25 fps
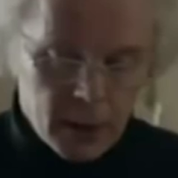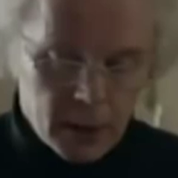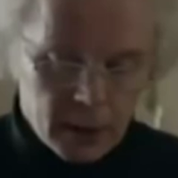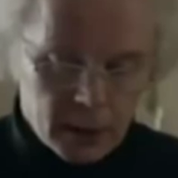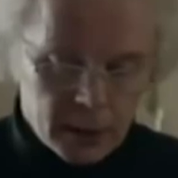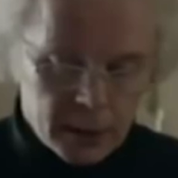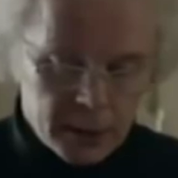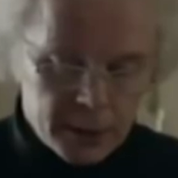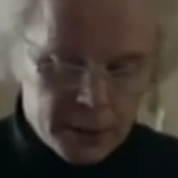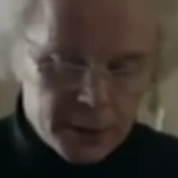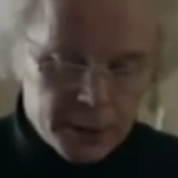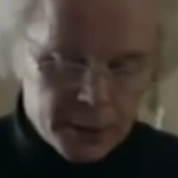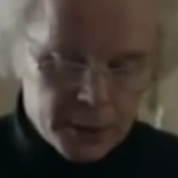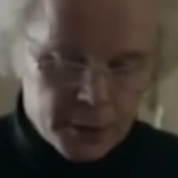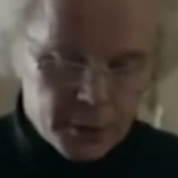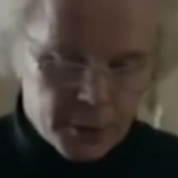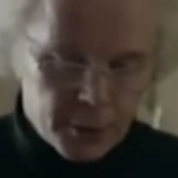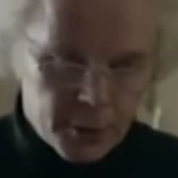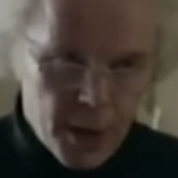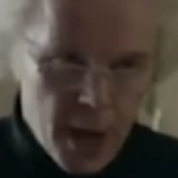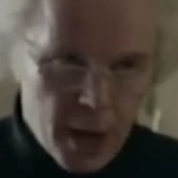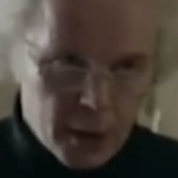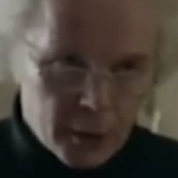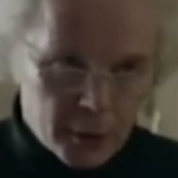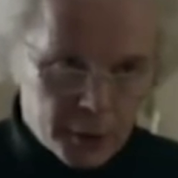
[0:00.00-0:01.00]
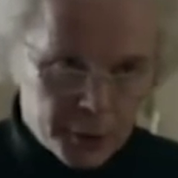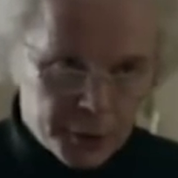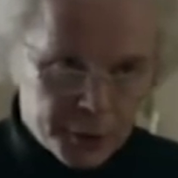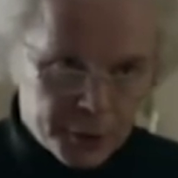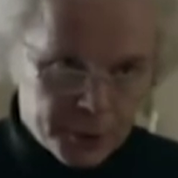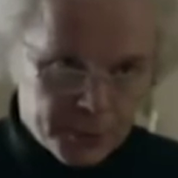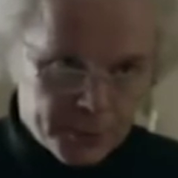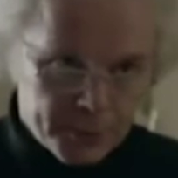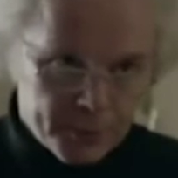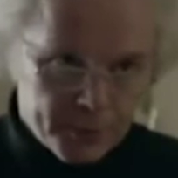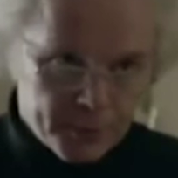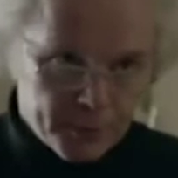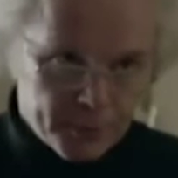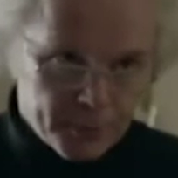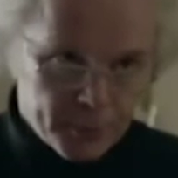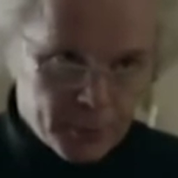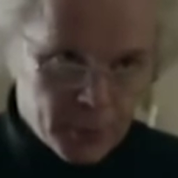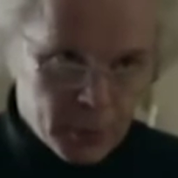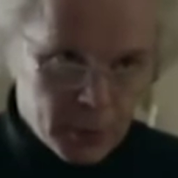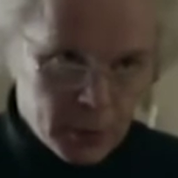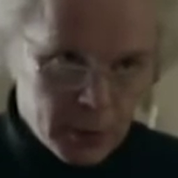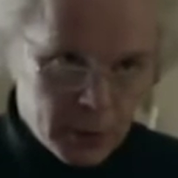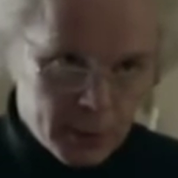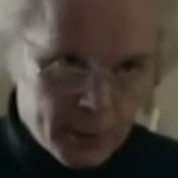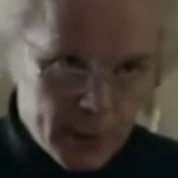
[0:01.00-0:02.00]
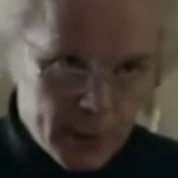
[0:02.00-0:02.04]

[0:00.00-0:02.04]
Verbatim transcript: I at least correct the